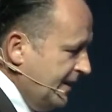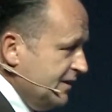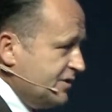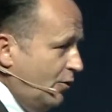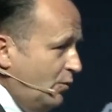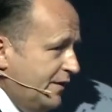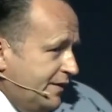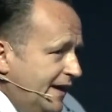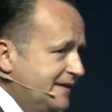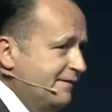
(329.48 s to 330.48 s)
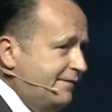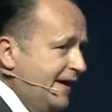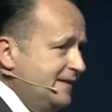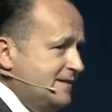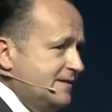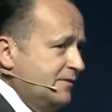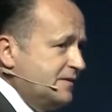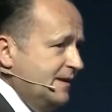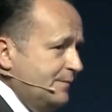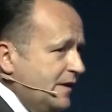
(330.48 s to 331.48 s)
So with defense,
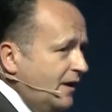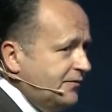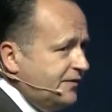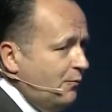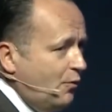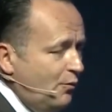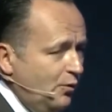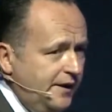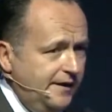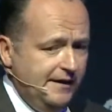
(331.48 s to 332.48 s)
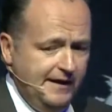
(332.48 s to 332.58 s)
there's something else that we're really